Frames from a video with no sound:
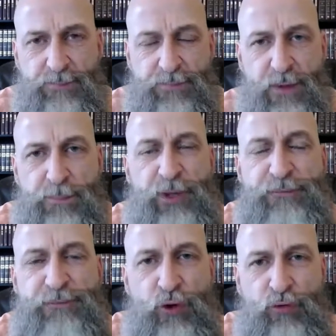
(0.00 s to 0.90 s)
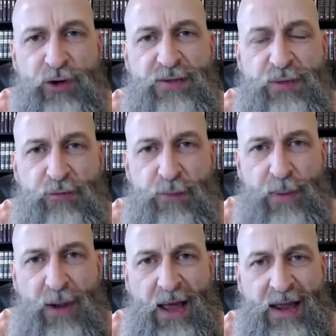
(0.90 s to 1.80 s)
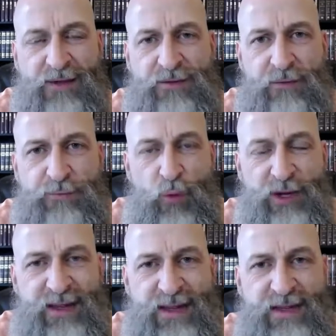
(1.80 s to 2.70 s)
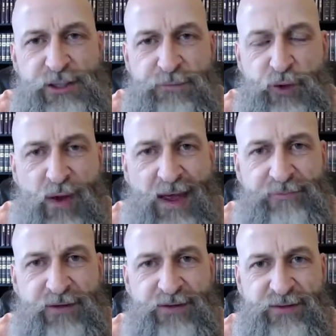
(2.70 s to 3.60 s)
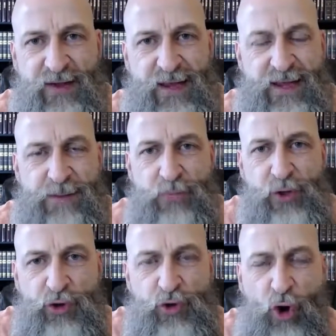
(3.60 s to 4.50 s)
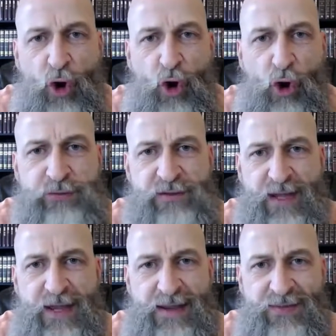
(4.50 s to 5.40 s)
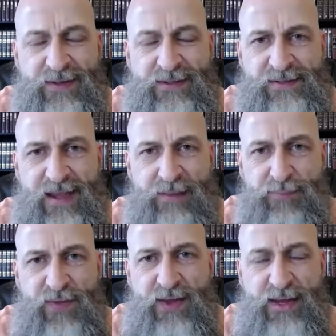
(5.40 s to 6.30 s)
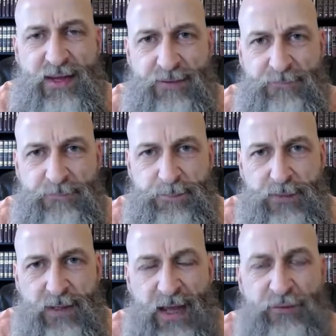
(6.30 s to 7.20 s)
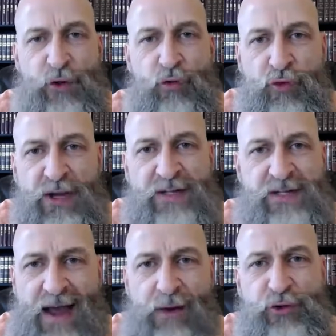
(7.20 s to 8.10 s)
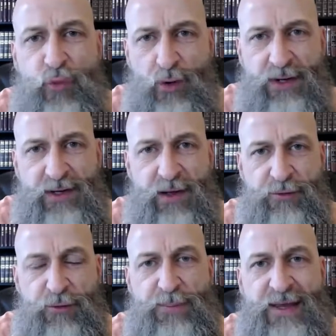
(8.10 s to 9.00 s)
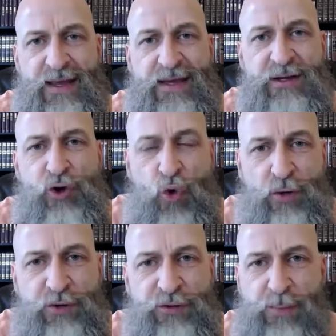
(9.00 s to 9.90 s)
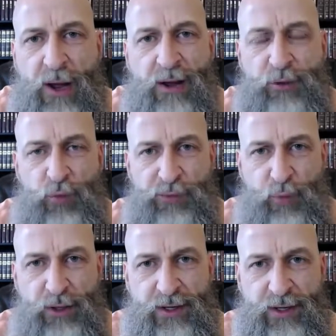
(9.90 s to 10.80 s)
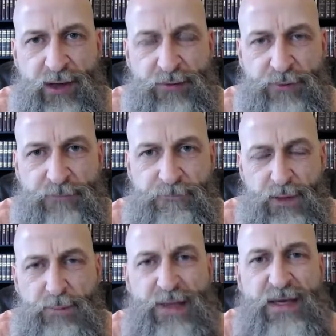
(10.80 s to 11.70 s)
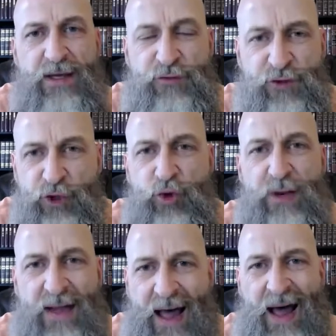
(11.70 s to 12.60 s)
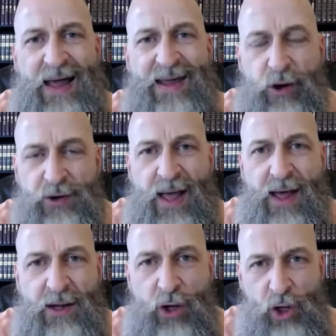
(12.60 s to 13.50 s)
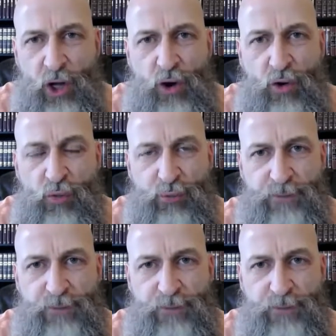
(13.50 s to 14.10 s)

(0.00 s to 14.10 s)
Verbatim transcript: But if you'll read the replies of what each of you have to say, you're all saying the same thing. And so reach out to one another, begin to correspond with one another, because you and I are not alone.